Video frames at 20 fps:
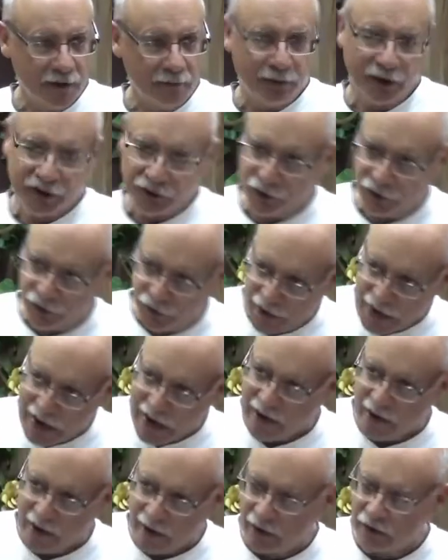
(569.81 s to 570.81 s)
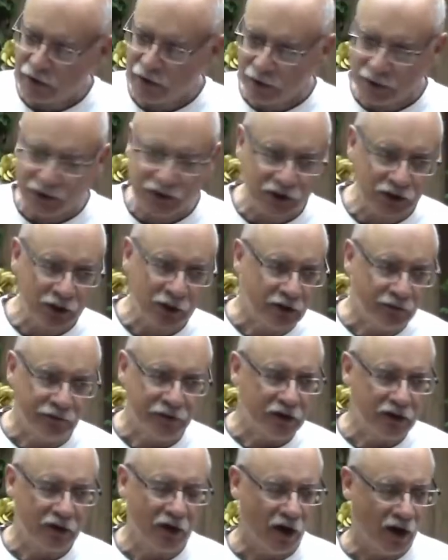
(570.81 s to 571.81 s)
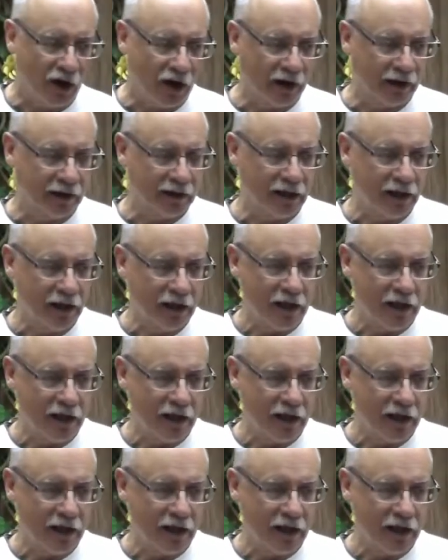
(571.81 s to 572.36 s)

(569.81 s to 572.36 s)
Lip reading: but there you're serving God,